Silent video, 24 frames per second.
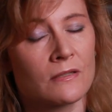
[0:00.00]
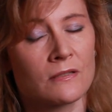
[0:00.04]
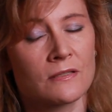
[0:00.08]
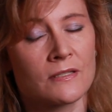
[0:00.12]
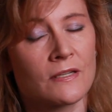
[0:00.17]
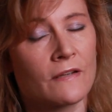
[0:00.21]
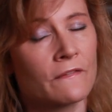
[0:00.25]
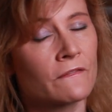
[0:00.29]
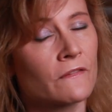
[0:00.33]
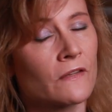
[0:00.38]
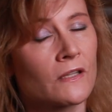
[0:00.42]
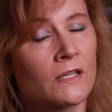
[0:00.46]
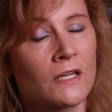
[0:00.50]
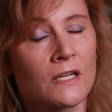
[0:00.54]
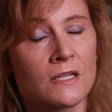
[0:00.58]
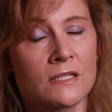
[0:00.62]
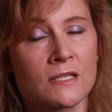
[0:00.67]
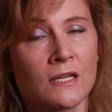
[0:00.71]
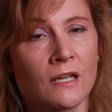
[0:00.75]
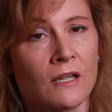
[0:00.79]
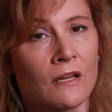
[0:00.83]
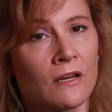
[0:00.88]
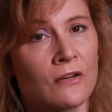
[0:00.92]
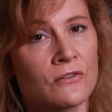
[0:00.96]
definitely need
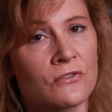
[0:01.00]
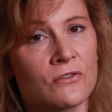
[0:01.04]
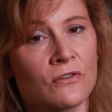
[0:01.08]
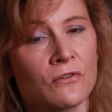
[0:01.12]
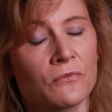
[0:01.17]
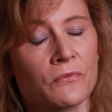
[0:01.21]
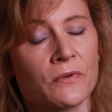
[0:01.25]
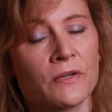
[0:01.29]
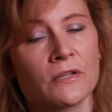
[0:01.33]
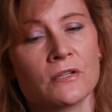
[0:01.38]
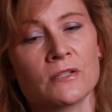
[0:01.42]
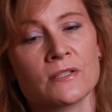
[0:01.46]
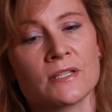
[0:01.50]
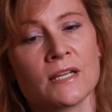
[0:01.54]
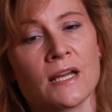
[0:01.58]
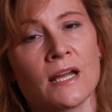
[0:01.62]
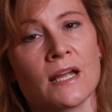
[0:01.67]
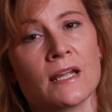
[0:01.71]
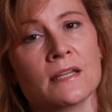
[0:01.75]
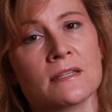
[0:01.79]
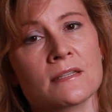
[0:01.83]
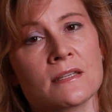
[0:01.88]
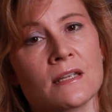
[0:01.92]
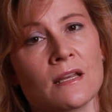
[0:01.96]
to get onto the renal
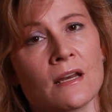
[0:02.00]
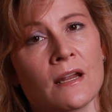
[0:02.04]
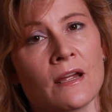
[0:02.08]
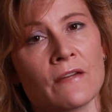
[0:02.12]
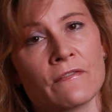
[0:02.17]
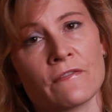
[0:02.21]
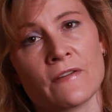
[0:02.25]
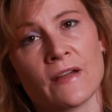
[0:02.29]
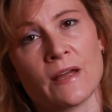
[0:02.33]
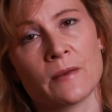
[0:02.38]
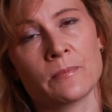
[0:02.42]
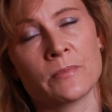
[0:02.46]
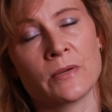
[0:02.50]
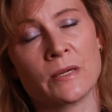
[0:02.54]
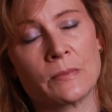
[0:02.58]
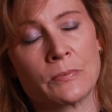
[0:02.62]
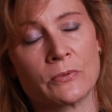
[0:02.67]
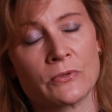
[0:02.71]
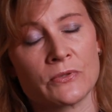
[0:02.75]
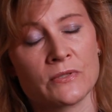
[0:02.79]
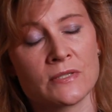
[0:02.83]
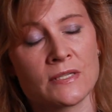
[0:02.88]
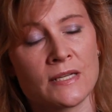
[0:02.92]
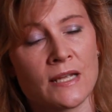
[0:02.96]
diets. And I've had
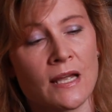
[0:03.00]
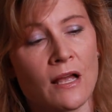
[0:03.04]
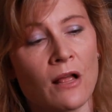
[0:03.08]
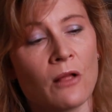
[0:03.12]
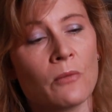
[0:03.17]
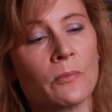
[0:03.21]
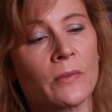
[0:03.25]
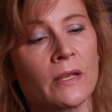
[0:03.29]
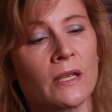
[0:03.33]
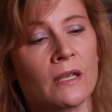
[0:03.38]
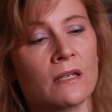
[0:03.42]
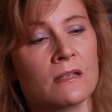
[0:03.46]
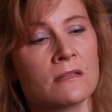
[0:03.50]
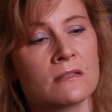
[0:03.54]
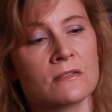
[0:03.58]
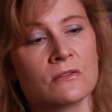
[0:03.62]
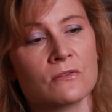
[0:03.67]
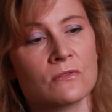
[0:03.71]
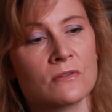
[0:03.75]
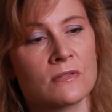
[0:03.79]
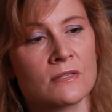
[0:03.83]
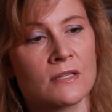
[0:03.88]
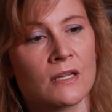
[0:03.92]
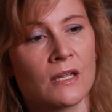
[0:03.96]
people tell me as
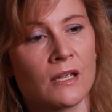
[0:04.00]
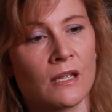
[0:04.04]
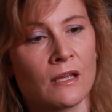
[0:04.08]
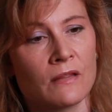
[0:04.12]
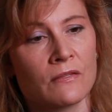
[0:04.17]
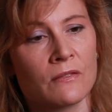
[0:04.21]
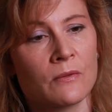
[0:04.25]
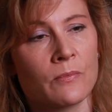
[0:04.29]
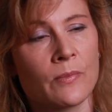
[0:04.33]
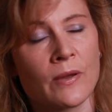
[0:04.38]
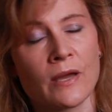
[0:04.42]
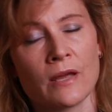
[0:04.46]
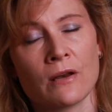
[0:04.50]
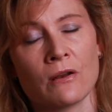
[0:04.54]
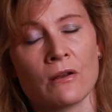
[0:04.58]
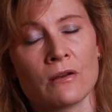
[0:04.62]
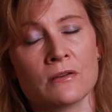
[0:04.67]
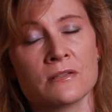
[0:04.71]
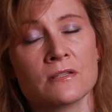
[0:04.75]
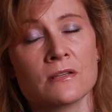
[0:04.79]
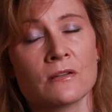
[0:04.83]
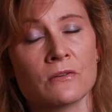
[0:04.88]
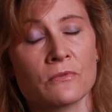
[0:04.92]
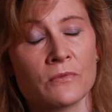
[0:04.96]
soon as they get the pet
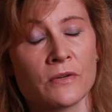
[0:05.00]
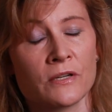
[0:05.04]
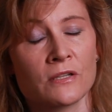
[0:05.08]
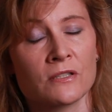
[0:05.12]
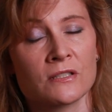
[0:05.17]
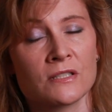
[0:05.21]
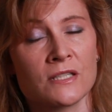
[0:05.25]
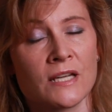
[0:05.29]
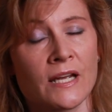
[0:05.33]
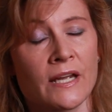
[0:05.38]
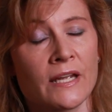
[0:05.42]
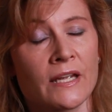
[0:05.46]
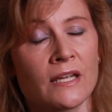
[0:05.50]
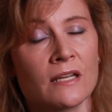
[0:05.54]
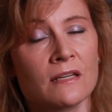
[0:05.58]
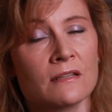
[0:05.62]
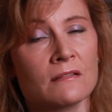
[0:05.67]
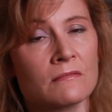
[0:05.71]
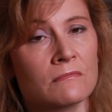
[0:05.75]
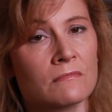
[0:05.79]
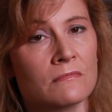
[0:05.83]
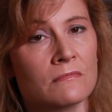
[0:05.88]
onto the renal diet,